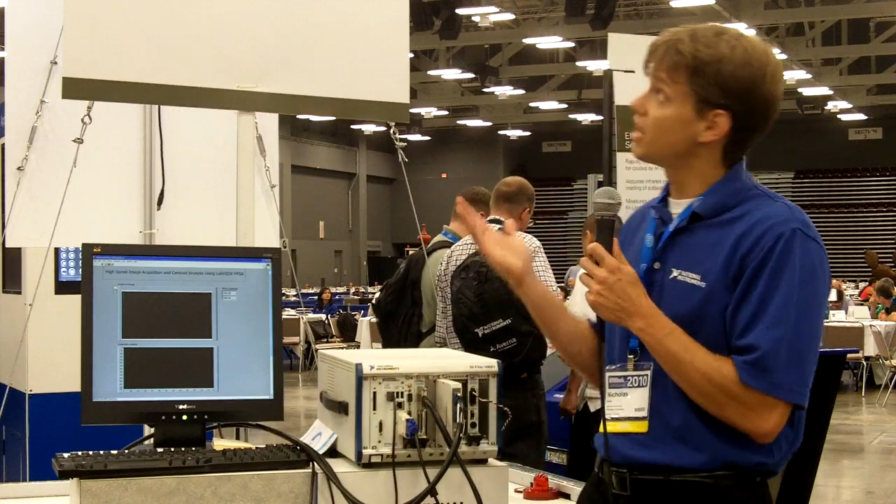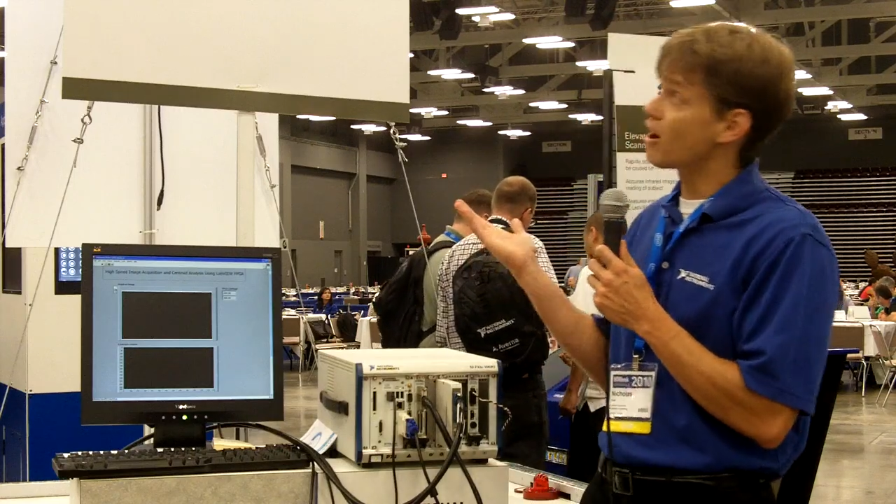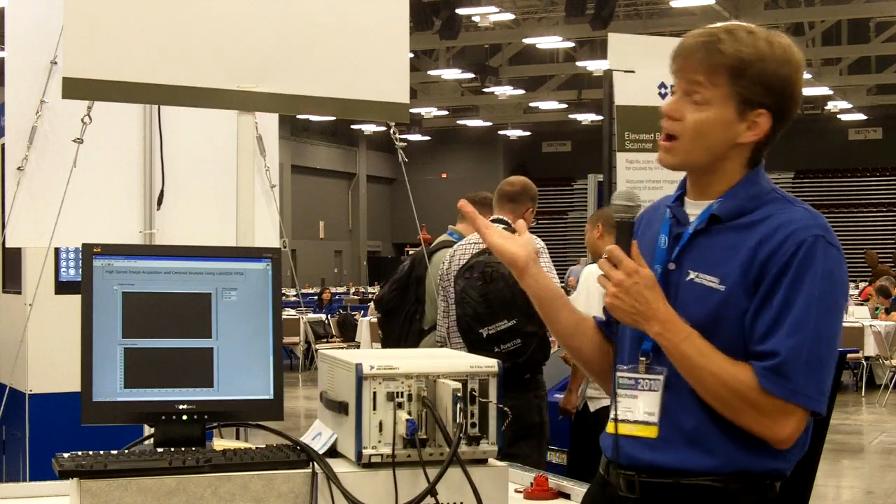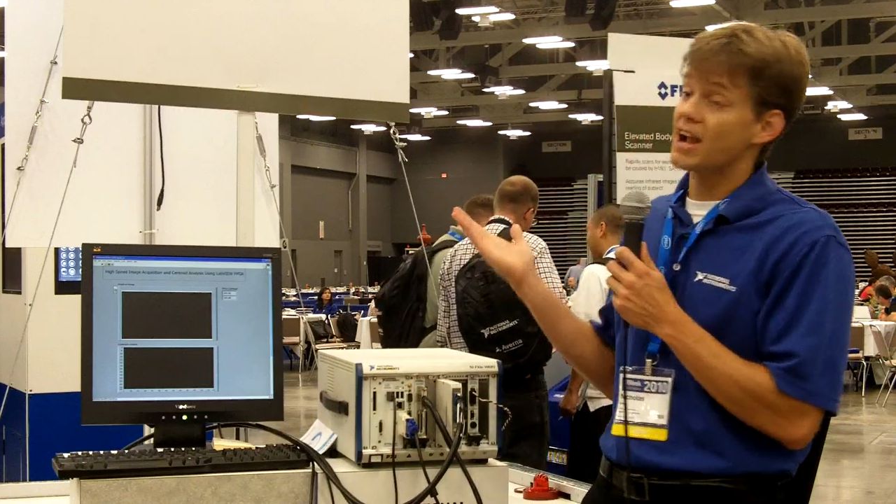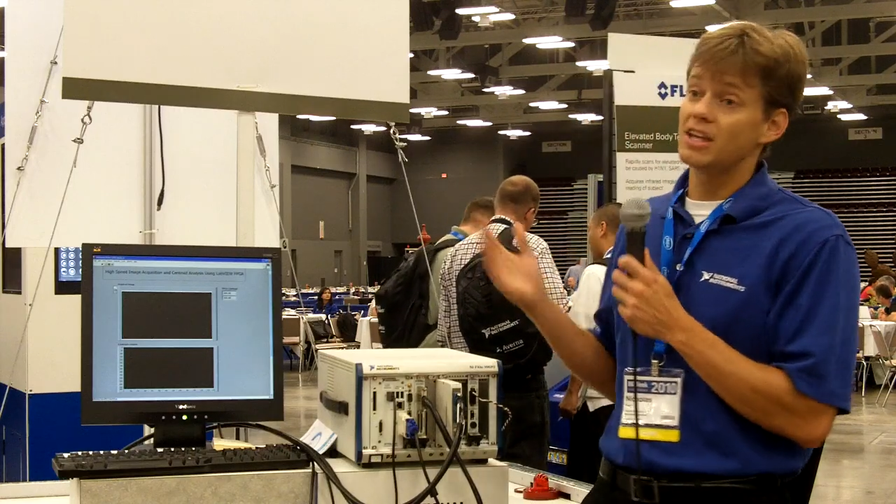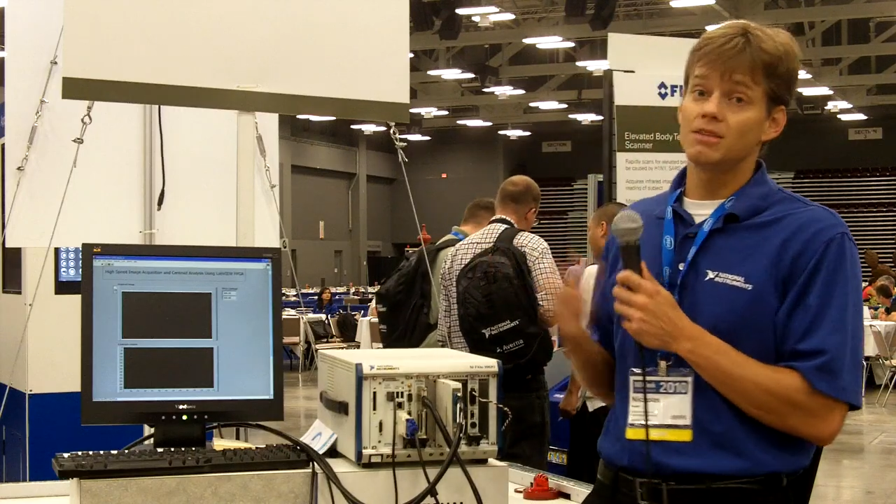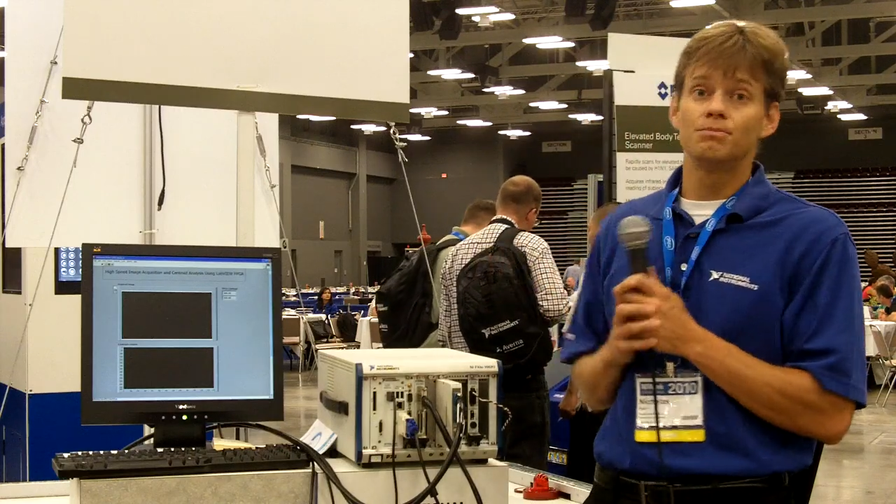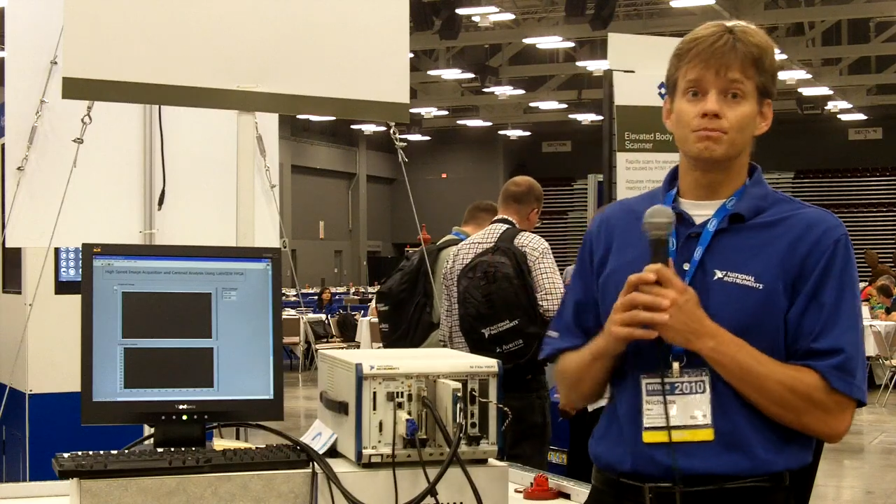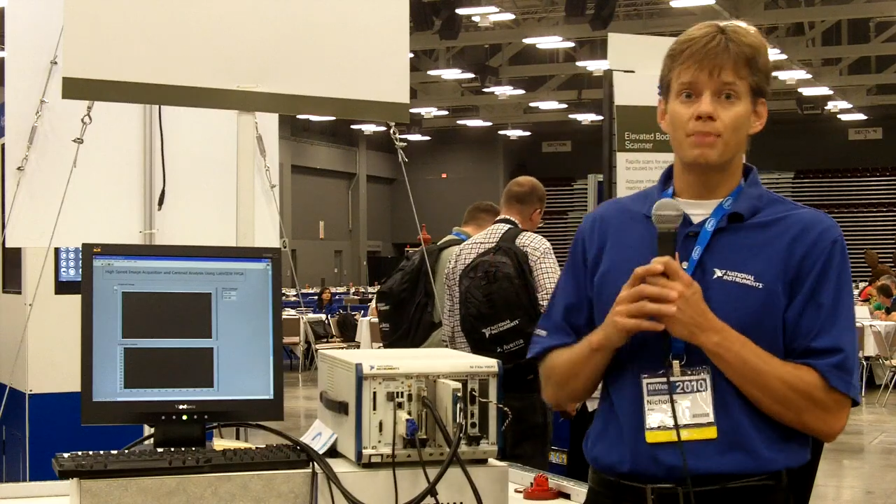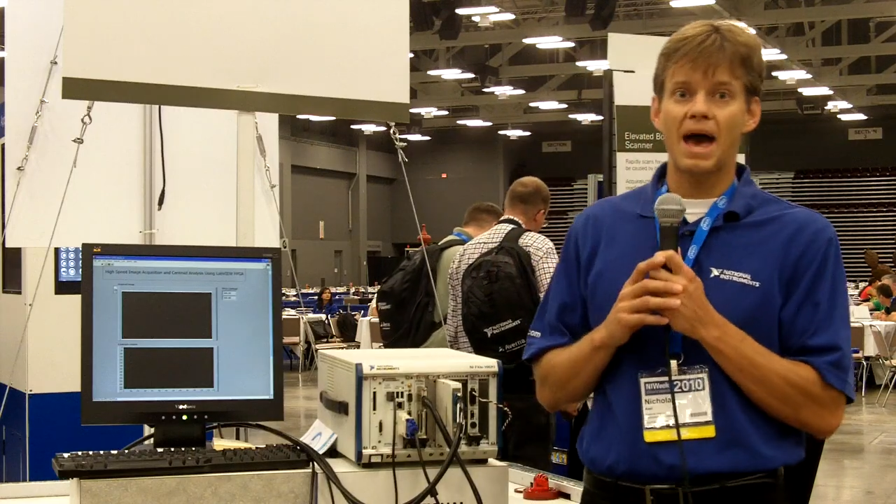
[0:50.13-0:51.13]
the air hockey
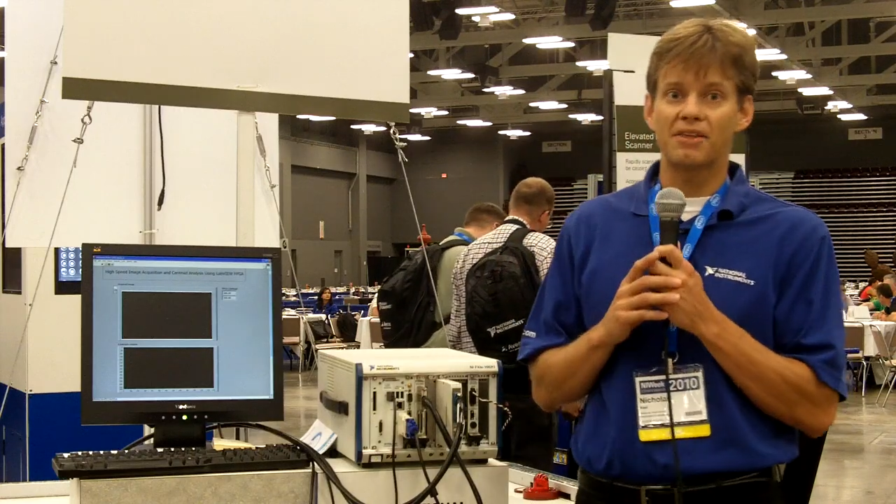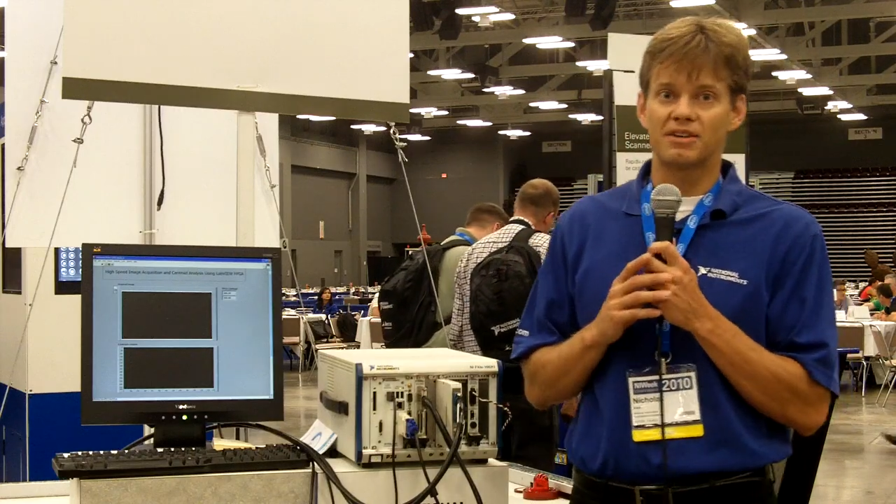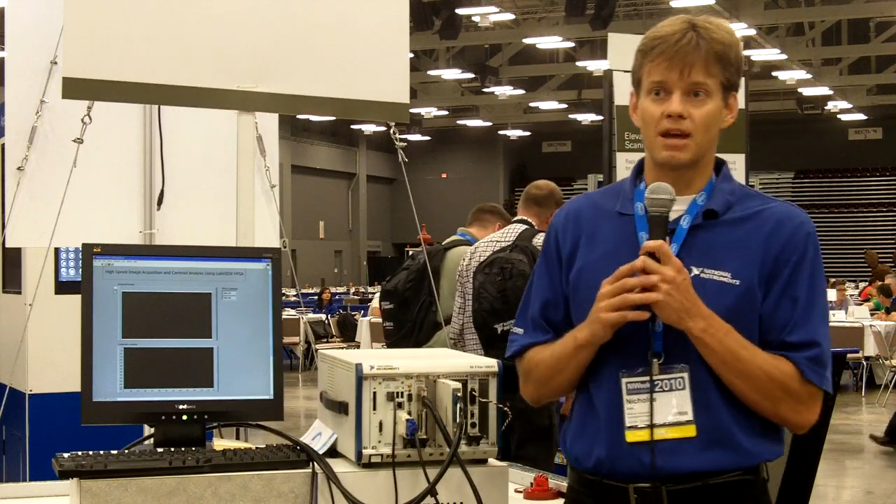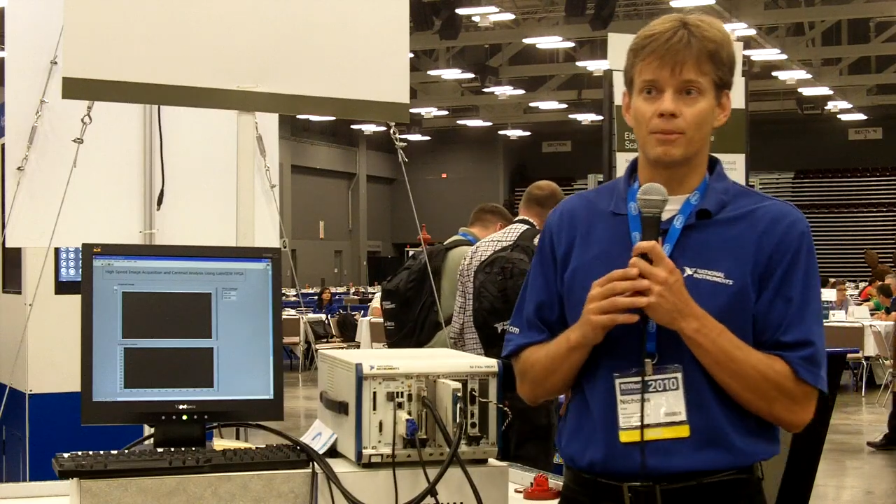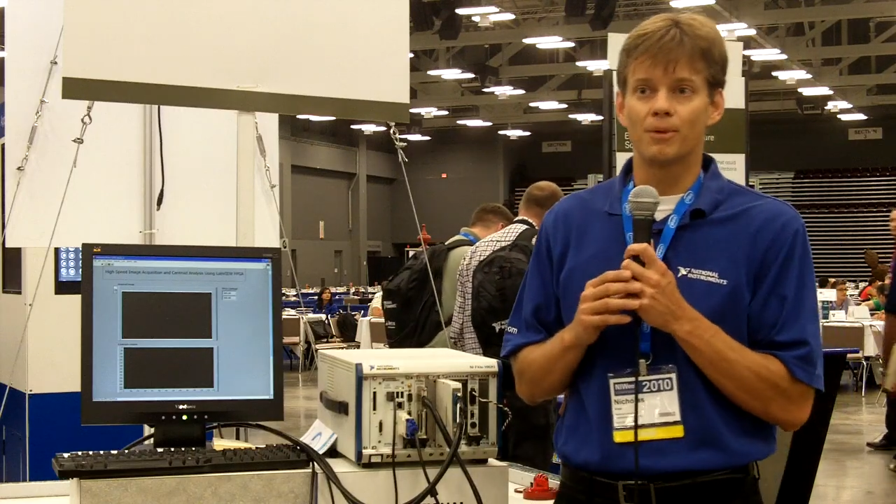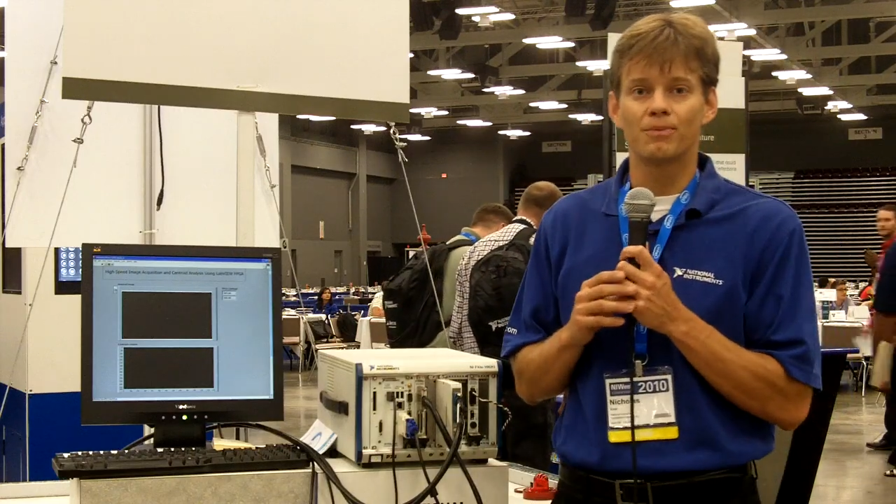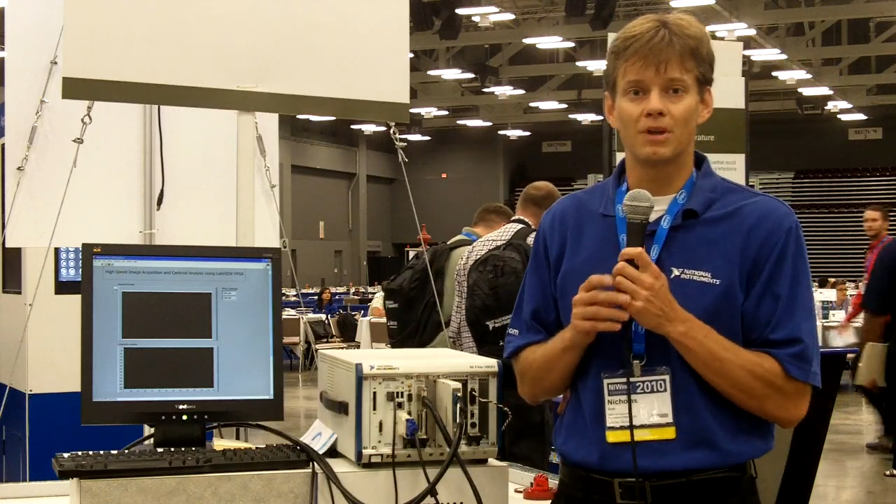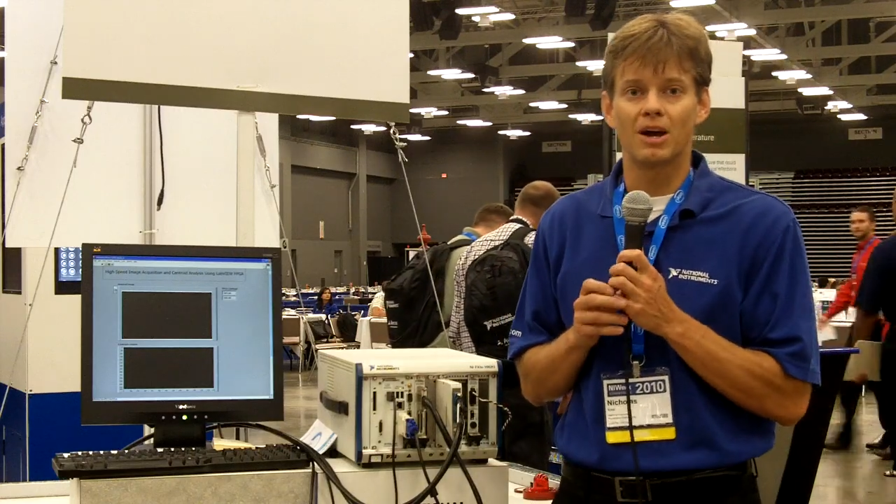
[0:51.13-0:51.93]
path demo.